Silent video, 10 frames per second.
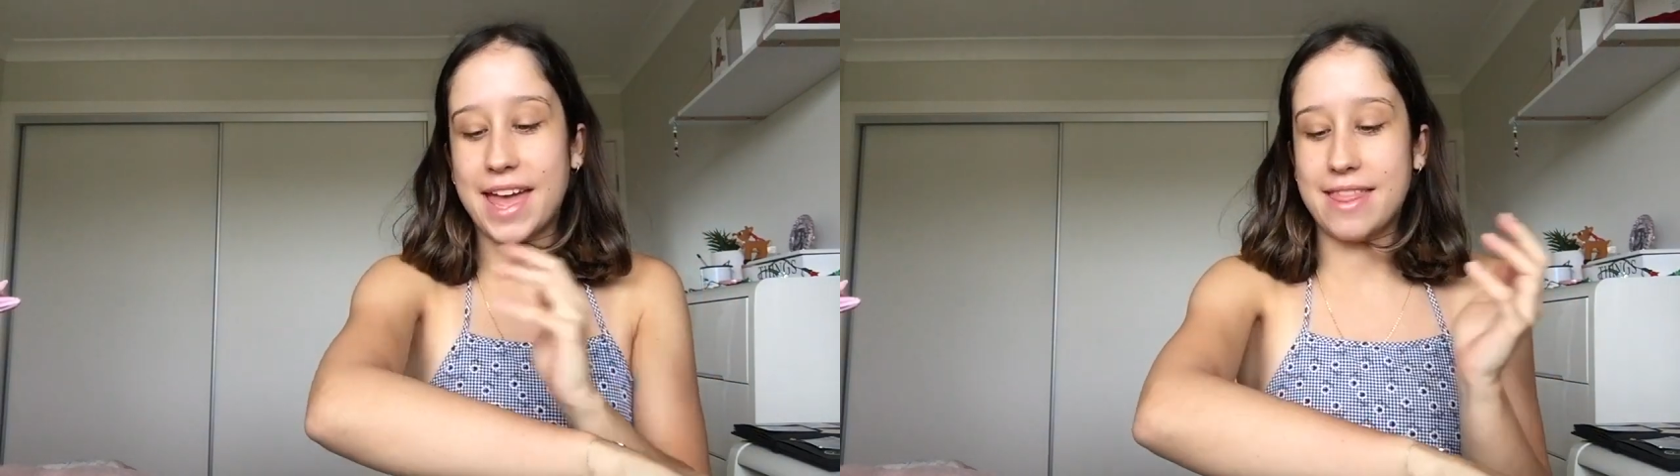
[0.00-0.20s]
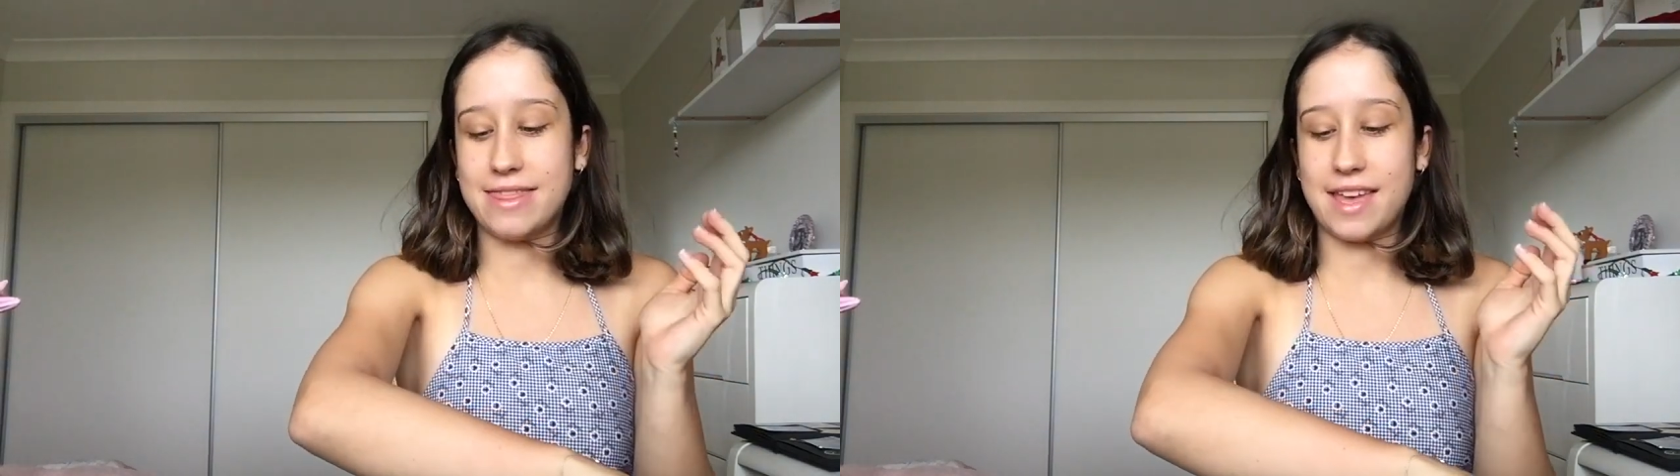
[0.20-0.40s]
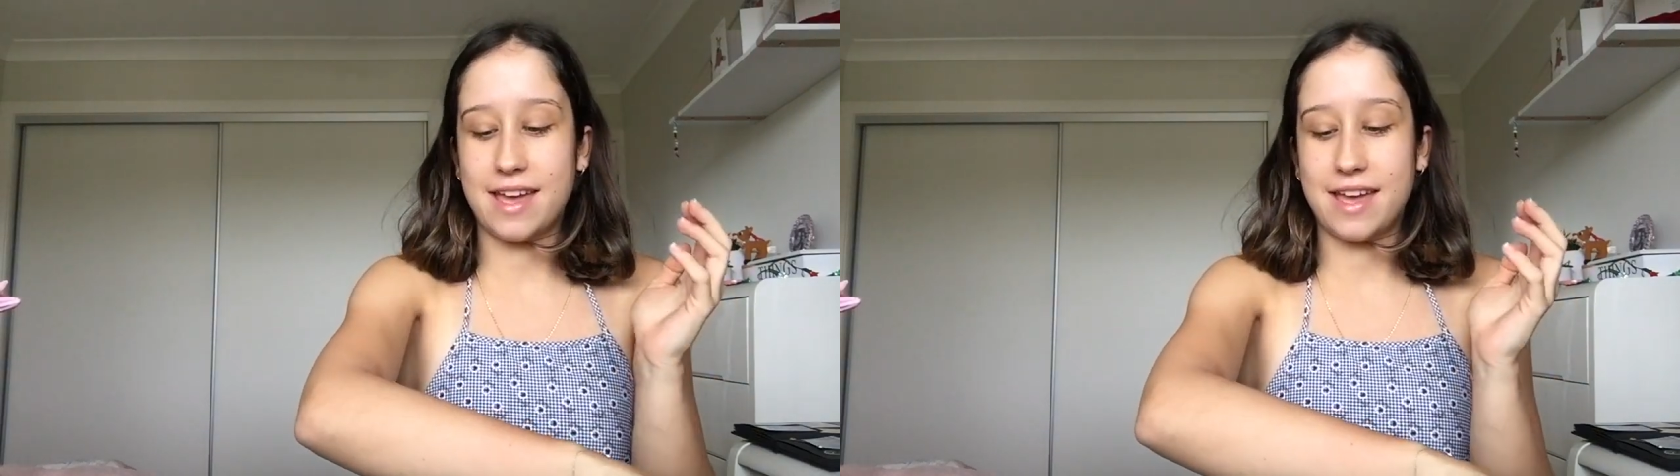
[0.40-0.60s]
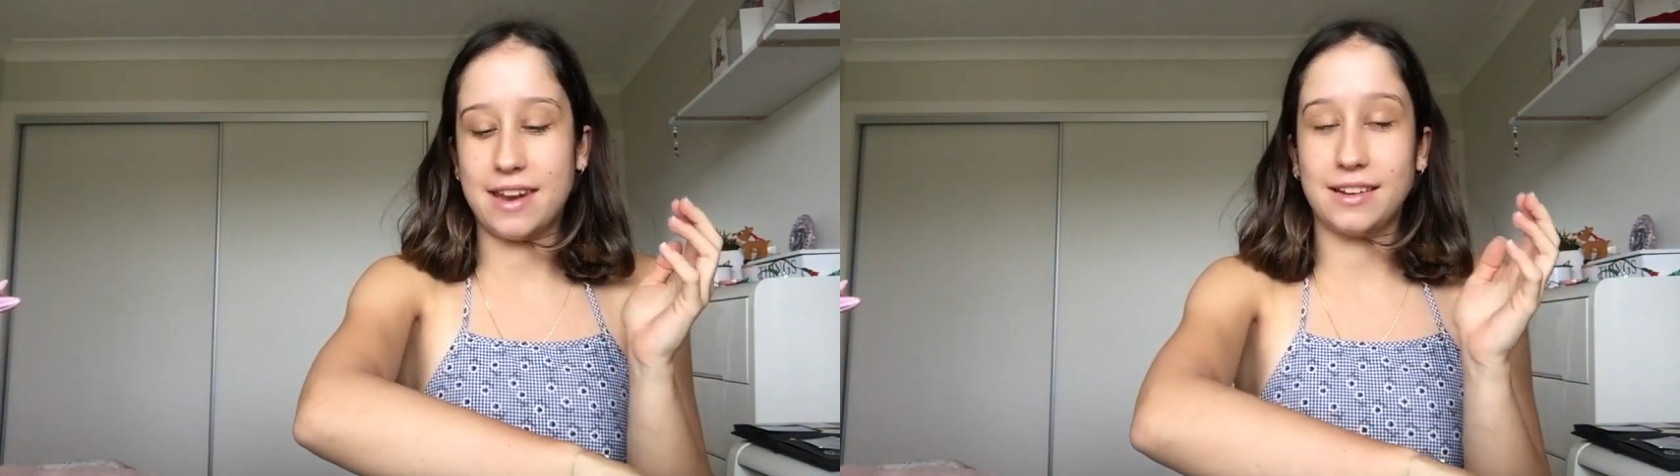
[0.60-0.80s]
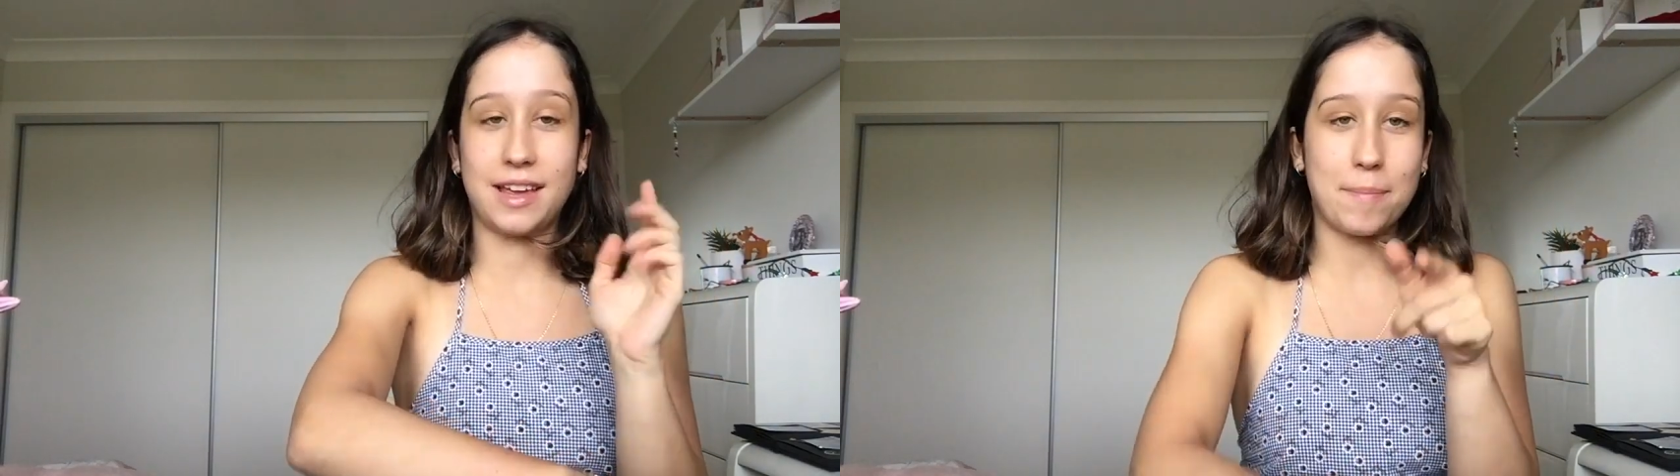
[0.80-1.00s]
and
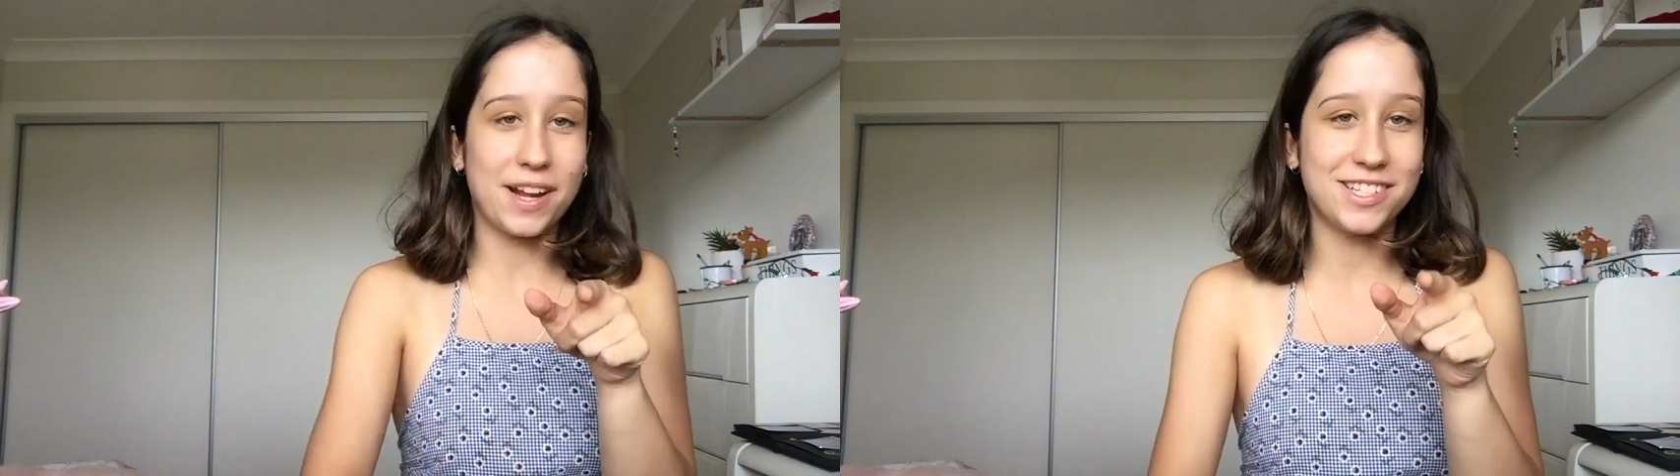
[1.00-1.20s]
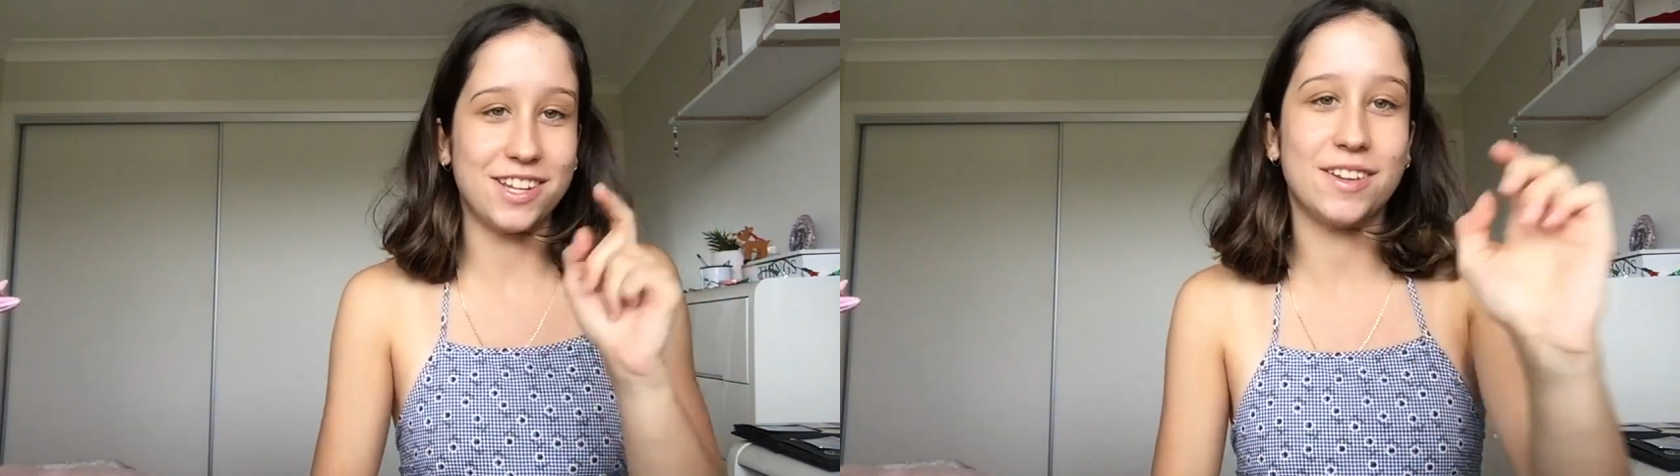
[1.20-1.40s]
then get back to